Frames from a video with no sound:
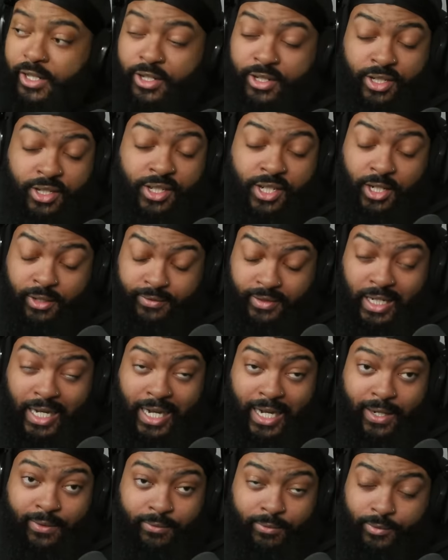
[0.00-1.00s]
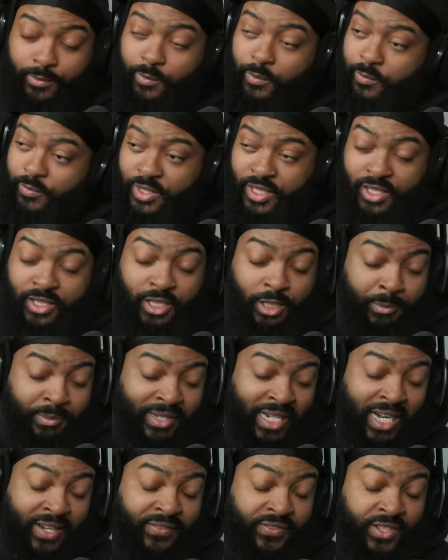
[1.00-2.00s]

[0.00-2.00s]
a tough guy. From the clips I've